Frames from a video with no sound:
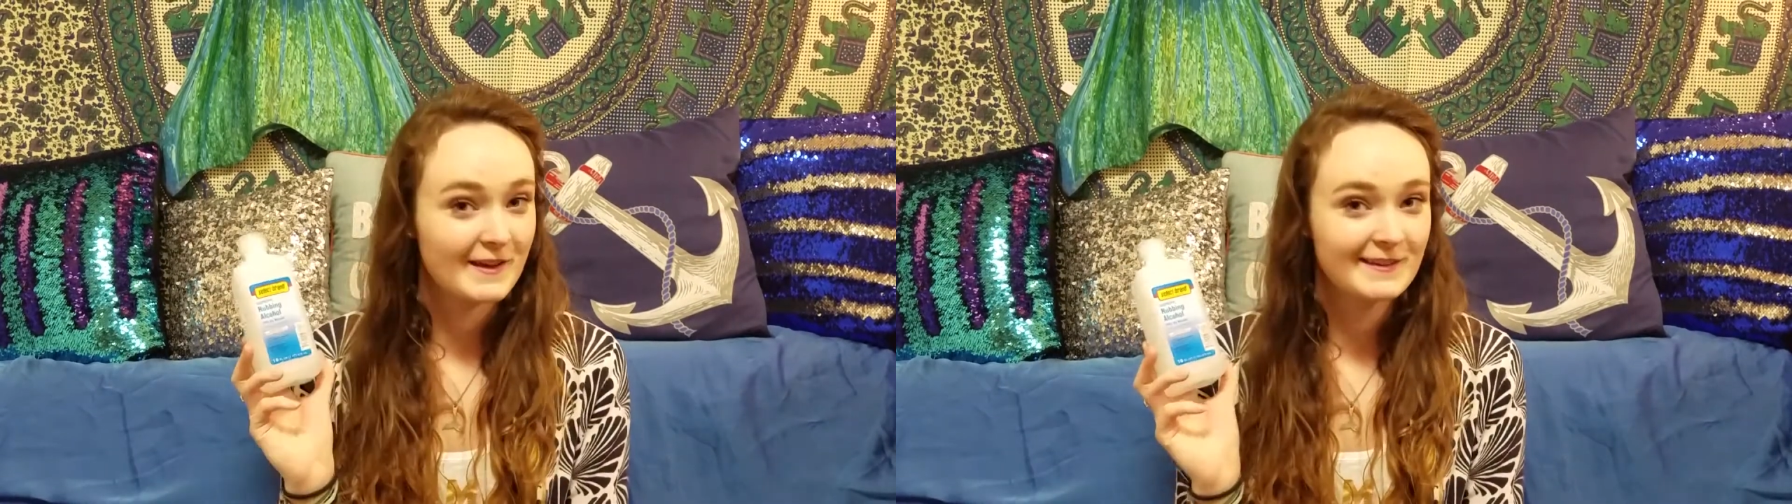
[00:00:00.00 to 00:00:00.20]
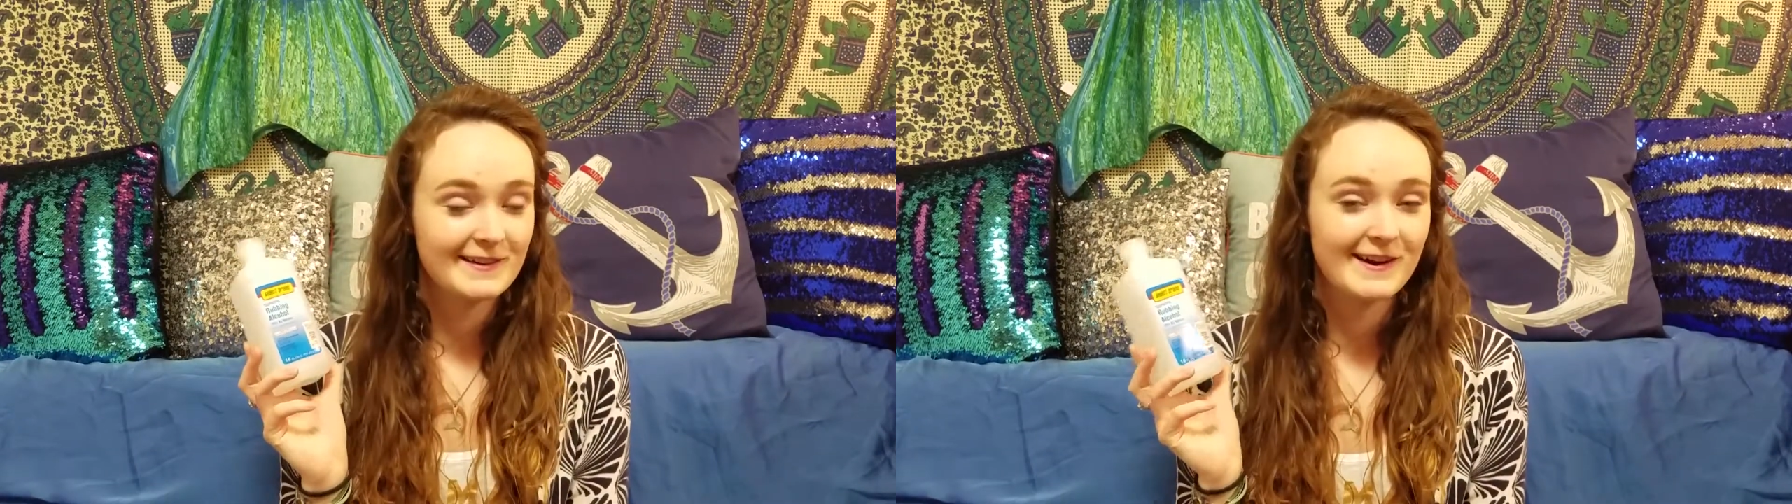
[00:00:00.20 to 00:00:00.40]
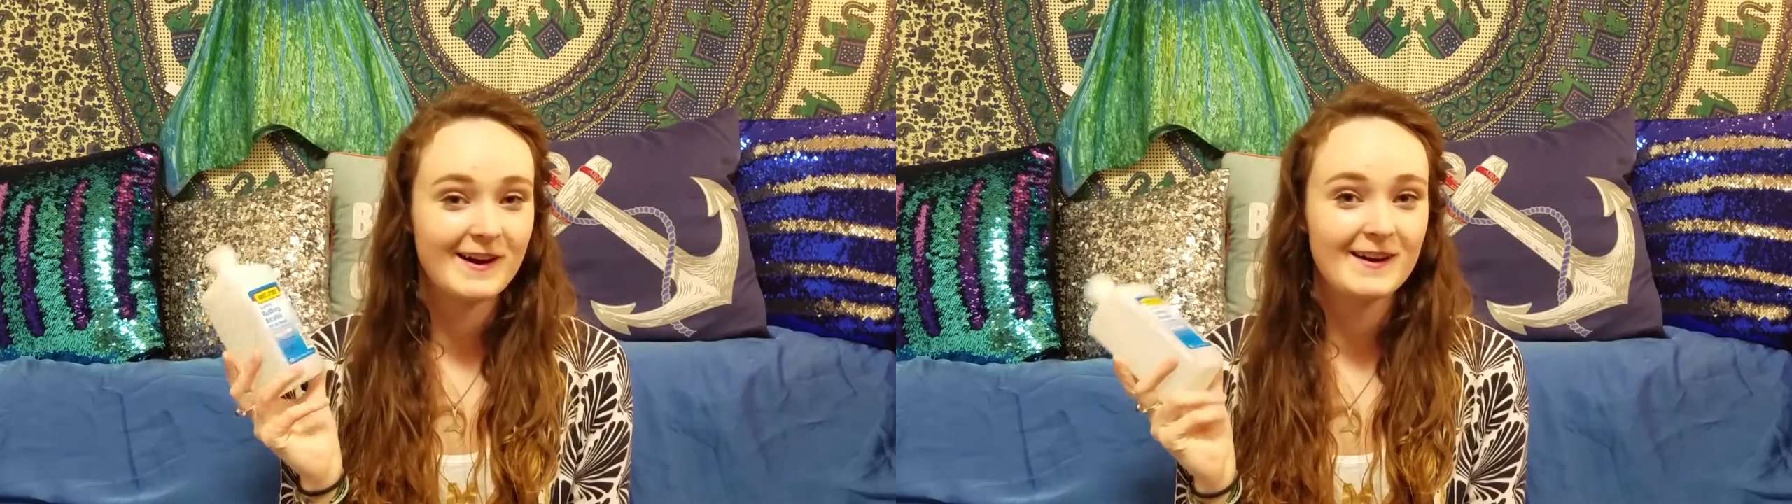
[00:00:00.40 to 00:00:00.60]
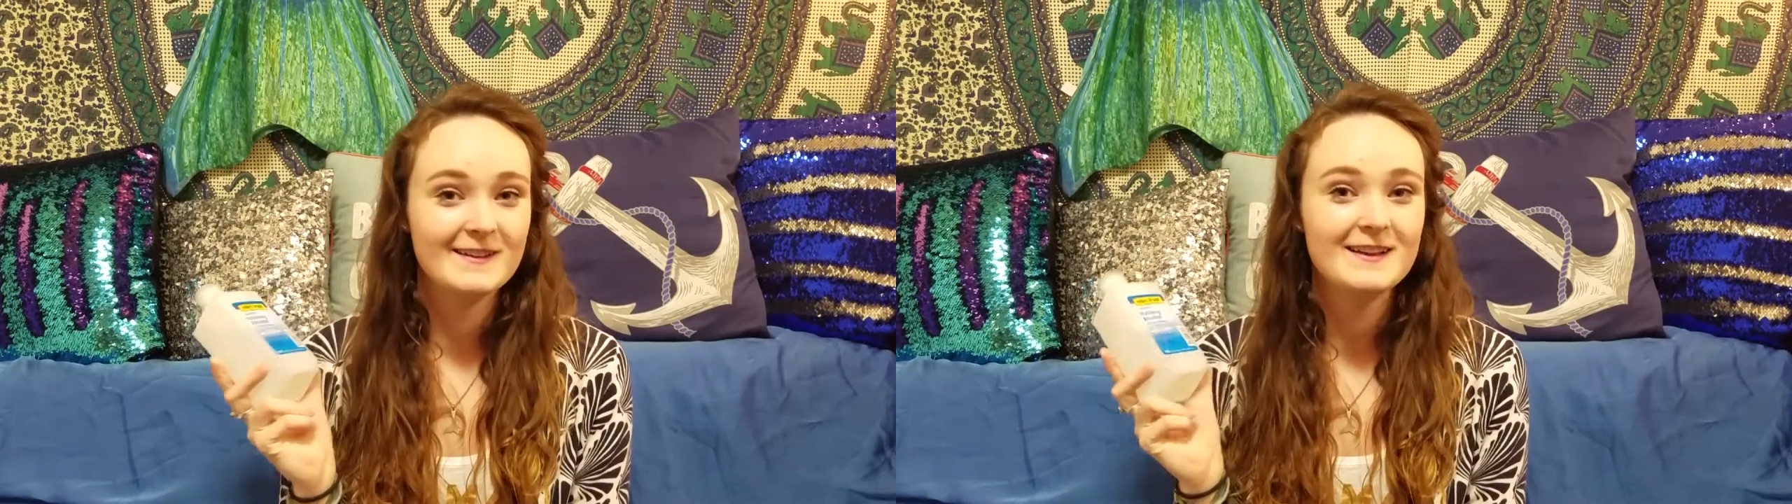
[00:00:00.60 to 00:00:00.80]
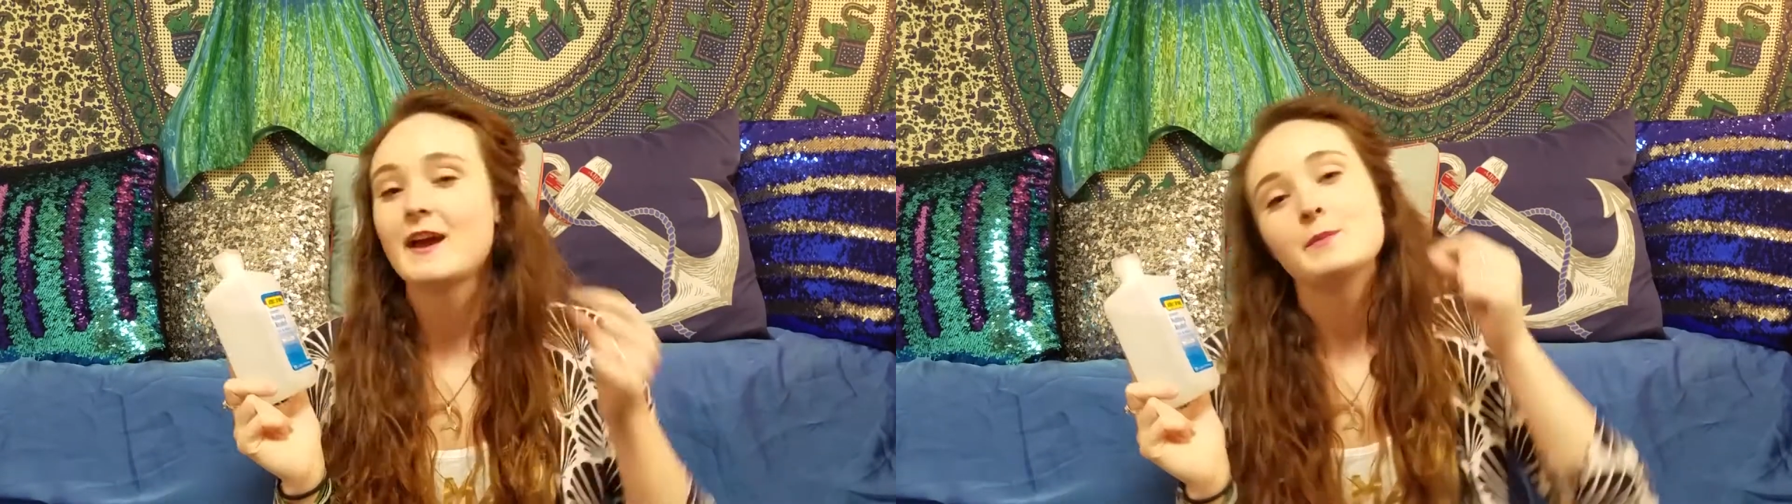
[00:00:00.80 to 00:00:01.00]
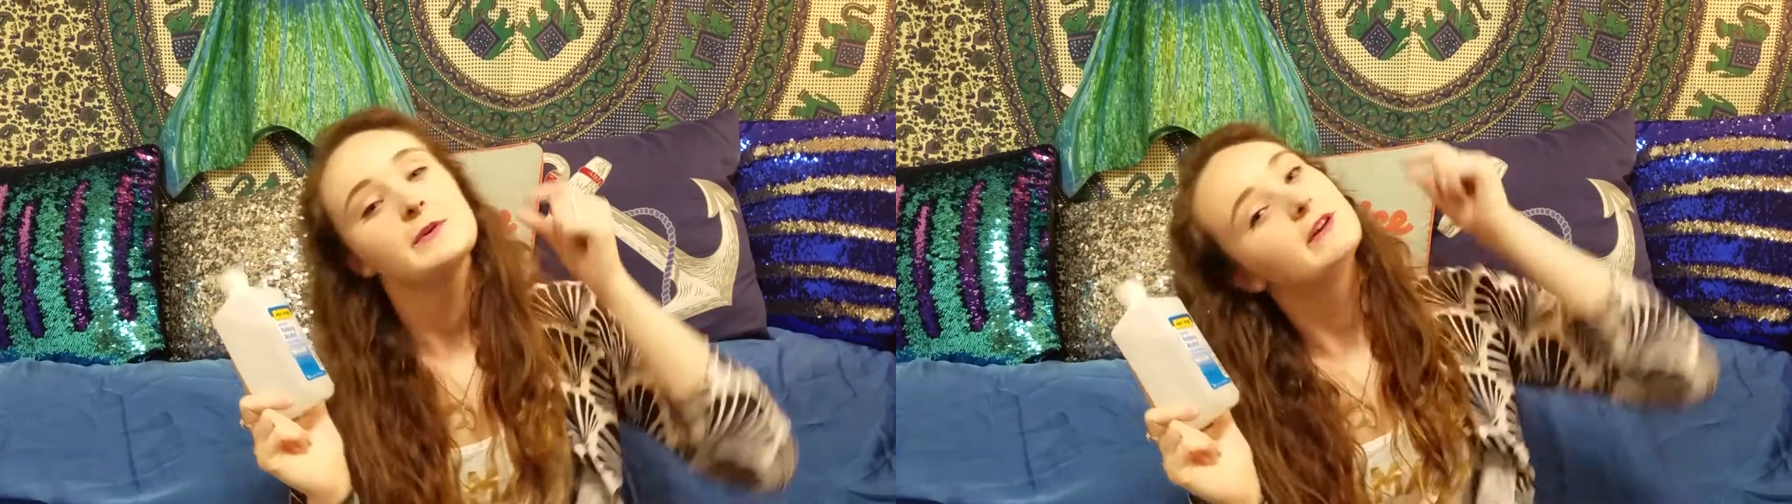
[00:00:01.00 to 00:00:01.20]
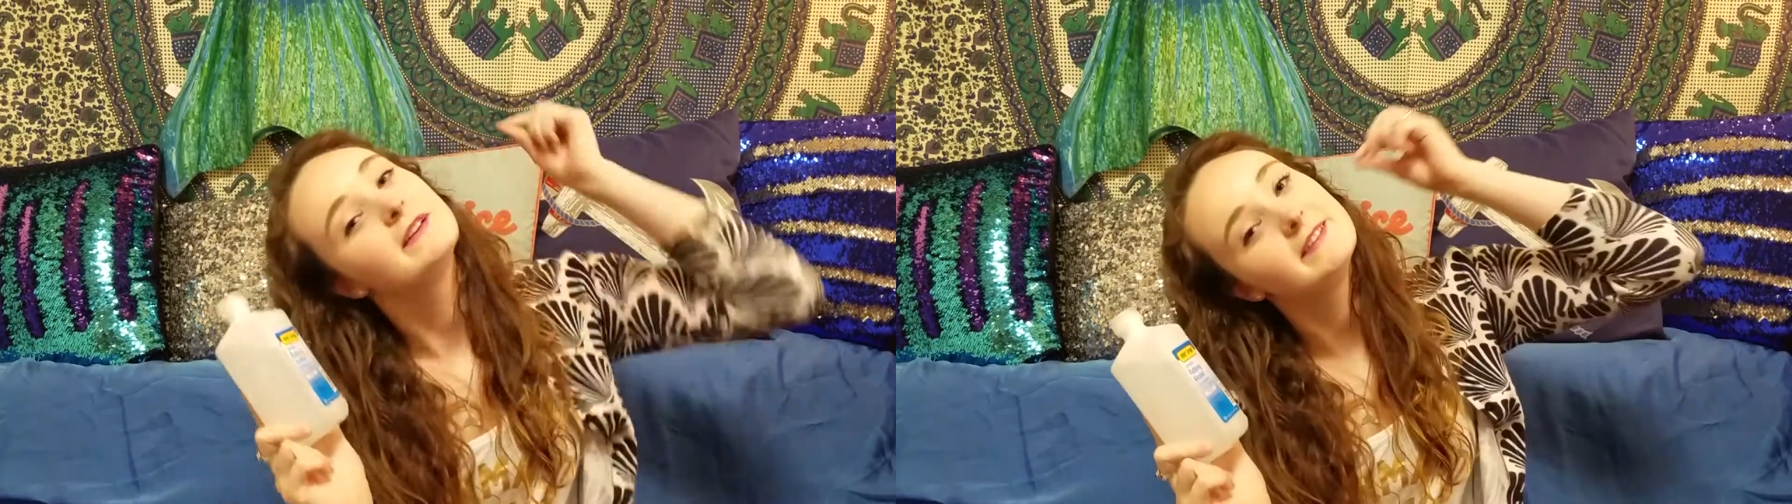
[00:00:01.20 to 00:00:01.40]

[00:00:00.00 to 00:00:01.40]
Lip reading: alcohol. I put a